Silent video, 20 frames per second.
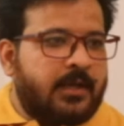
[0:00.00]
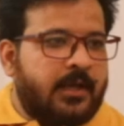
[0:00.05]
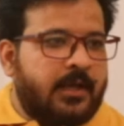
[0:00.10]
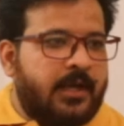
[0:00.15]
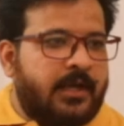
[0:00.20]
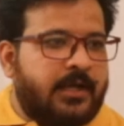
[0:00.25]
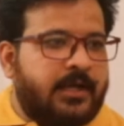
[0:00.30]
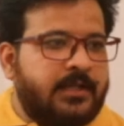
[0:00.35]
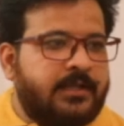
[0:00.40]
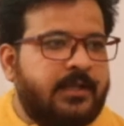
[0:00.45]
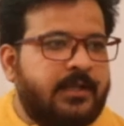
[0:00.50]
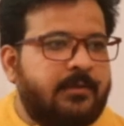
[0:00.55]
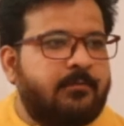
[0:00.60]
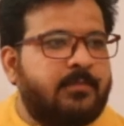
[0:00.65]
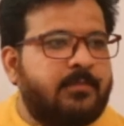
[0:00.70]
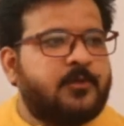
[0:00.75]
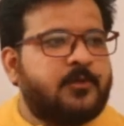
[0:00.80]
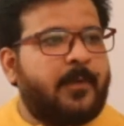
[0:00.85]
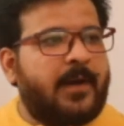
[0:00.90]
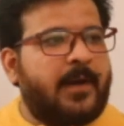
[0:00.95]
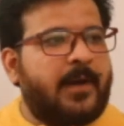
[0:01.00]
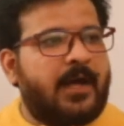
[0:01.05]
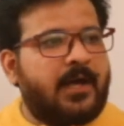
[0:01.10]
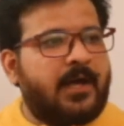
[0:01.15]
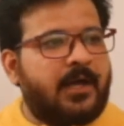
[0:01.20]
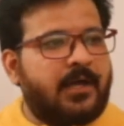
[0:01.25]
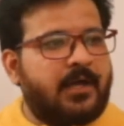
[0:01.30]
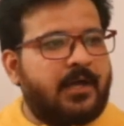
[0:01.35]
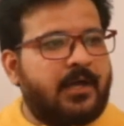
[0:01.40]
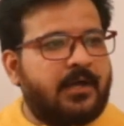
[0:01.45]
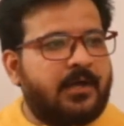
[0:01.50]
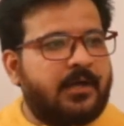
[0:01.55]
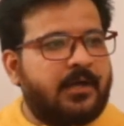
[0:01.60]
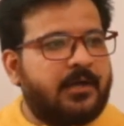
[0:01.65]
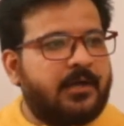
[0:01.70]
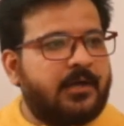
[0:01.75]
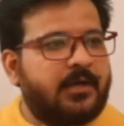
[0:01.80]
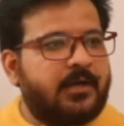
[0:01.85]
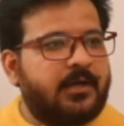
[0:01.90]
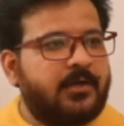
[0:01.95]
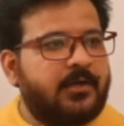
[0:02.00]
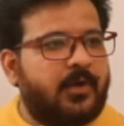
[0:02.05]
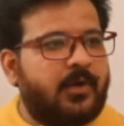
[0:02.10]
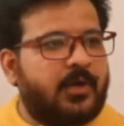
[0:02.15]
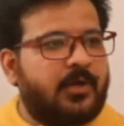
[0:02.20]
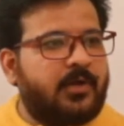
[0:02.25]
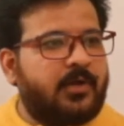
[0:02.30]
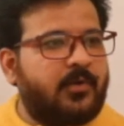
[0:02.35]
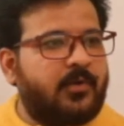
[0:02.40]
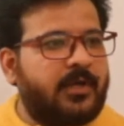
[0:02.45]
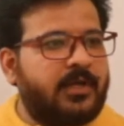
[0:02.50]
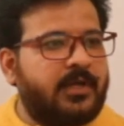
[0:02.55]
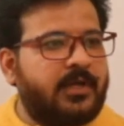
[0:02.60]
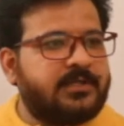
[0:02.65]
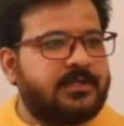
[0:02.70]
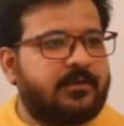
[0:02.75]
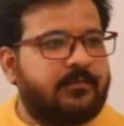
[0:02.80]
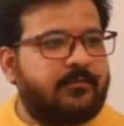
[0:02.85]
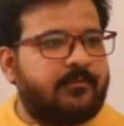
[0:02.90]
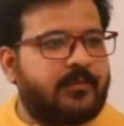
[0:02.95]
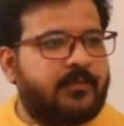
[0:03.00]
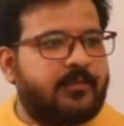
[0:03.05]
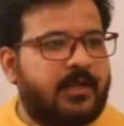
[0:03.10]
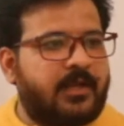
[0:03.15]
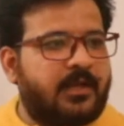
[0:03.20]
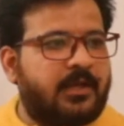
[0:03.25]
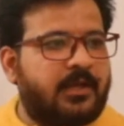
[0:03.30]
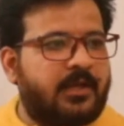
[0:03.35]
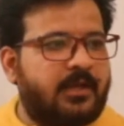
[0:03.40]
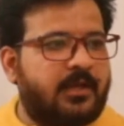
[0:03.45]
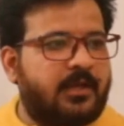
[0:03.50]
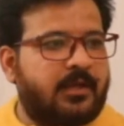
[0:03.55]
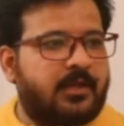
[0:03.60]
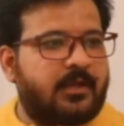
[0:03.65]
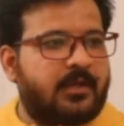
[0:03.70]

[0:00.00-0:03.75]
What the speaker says: 83. Misbah, you are doing something.